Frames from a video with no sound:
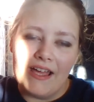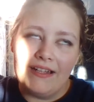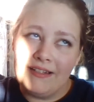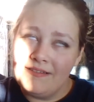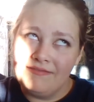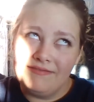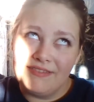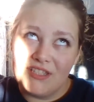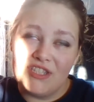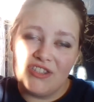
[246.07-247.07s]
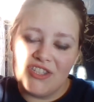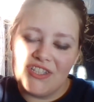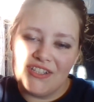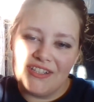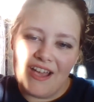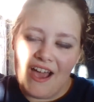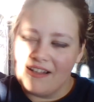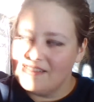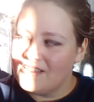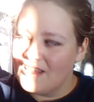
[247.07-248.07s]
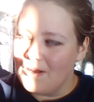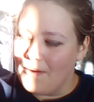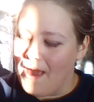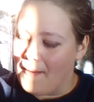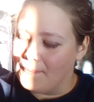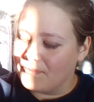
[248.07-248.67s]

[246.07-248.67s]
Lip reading: And so yeah,